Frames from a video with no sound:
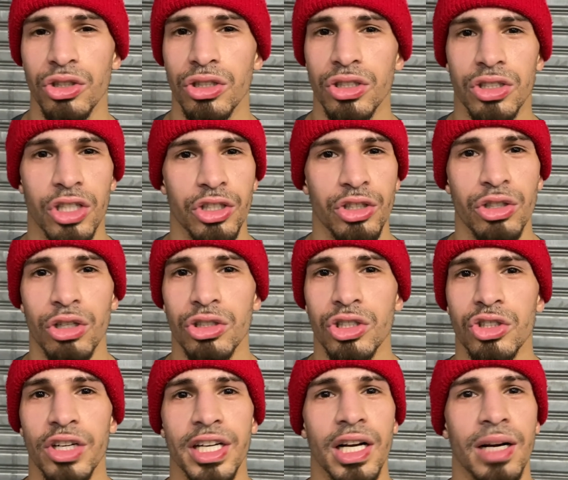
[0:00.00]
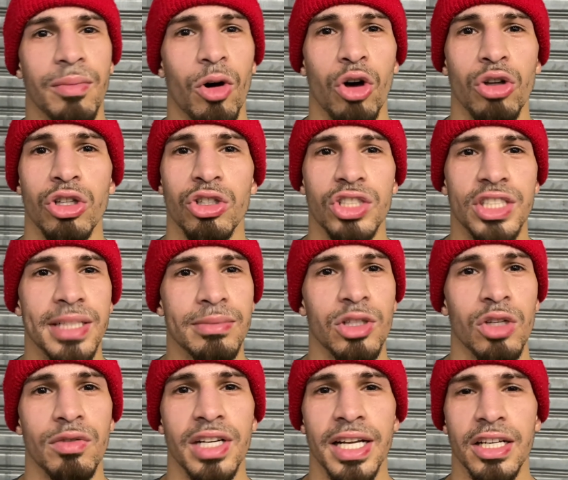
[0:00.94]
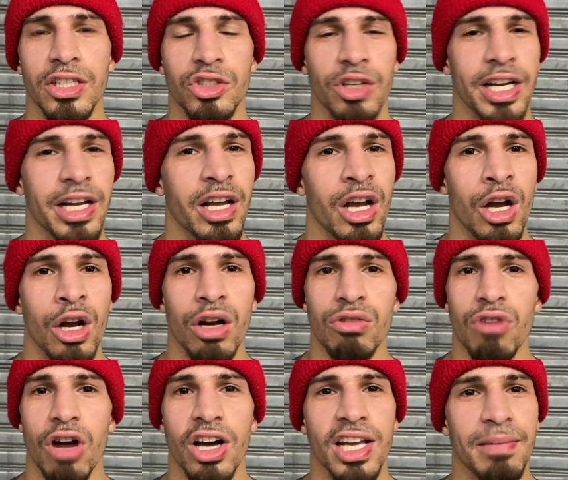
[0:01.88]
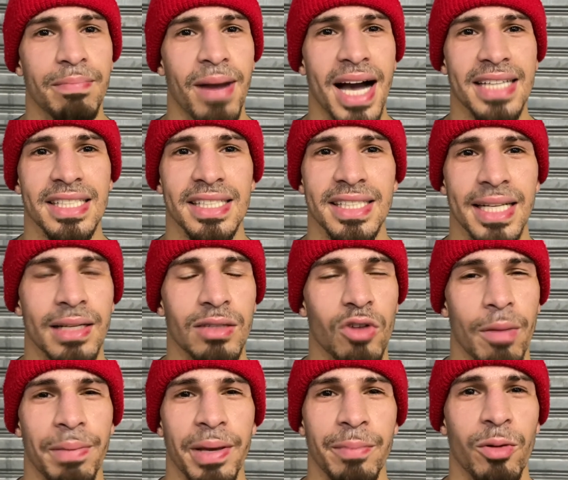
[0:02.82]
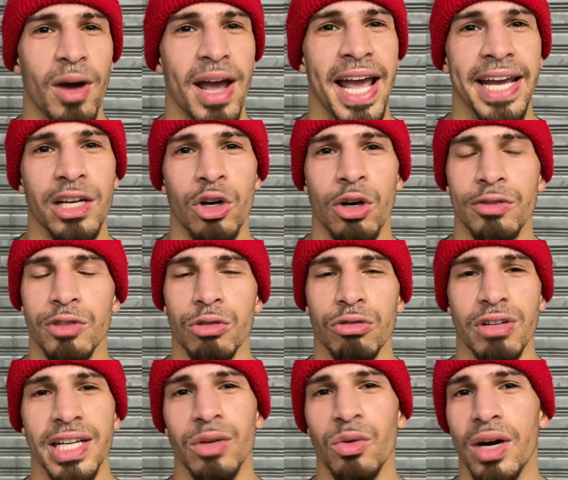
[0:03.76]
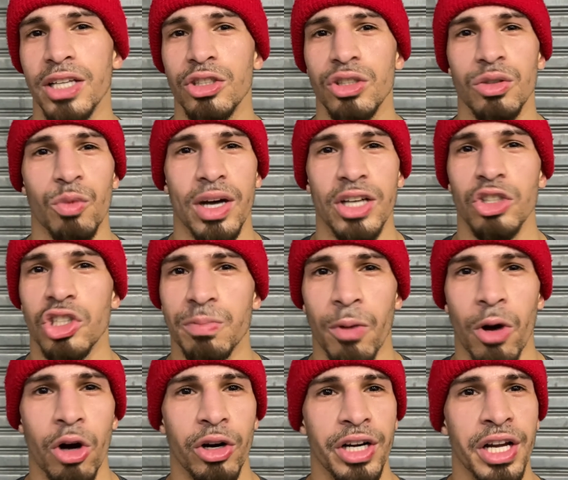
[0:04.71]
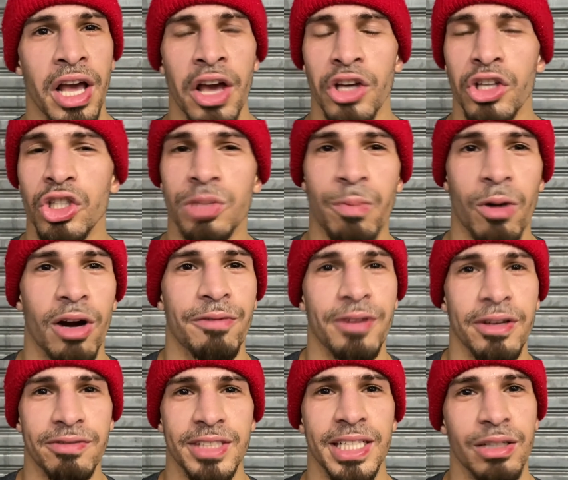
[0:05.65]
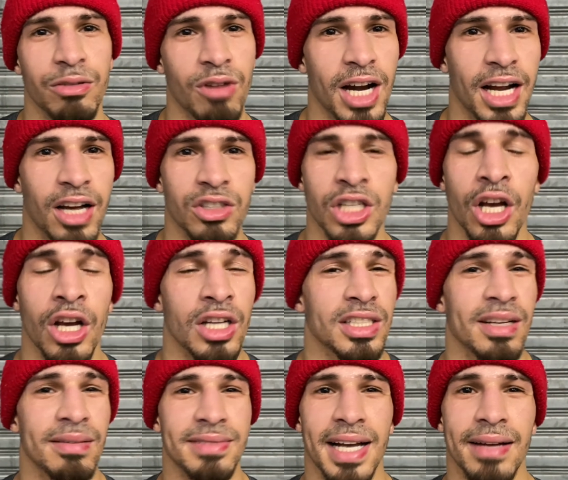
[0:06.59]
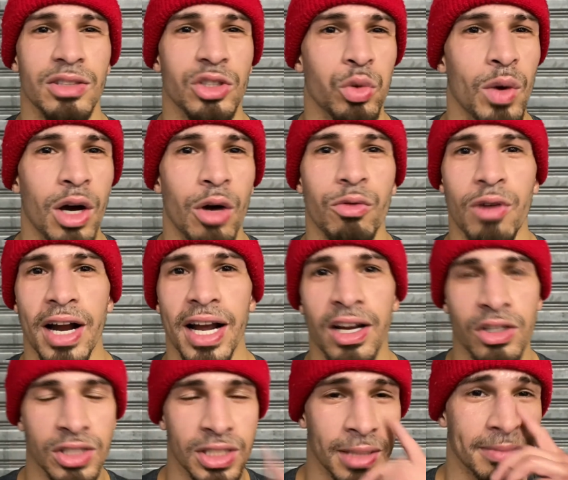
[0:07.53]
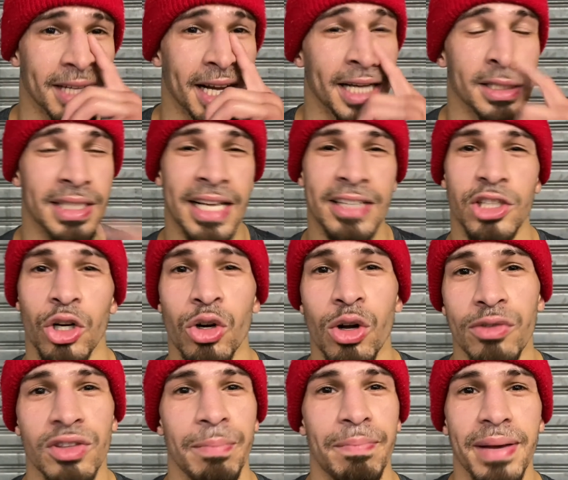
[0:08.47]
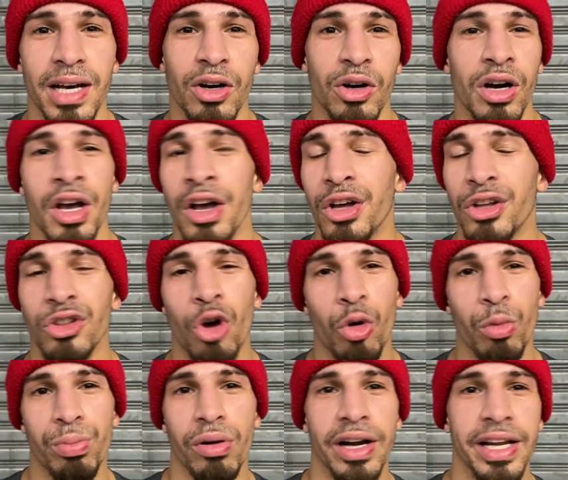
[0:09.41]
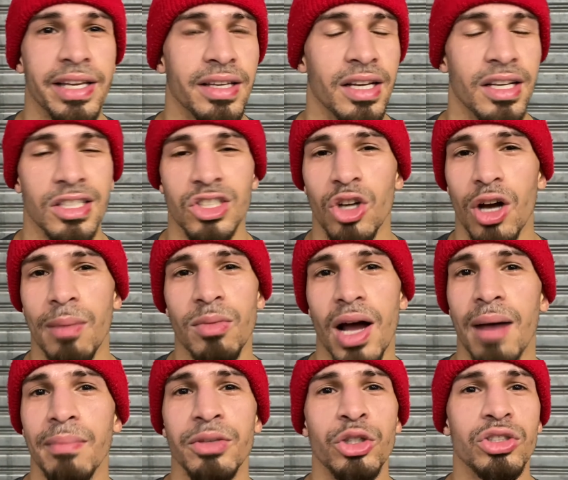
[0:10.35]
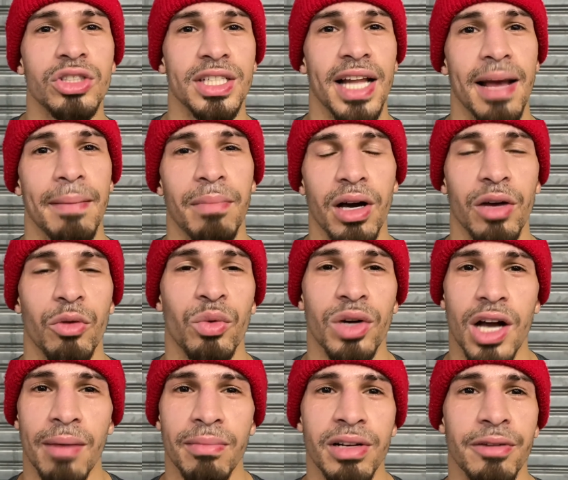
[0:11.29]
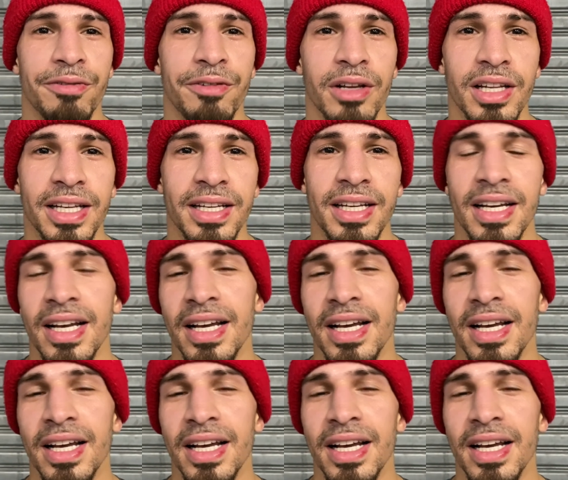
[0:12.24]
So you know, straight up, all those gyms over there are straight rugged boxing gyms where people hanging off the ring while you sparring. You sparring 15 rounds, sometimes 12 rounds. Sometimes they turn off the bell, no break. So I'm used to that, but when coming to Philly,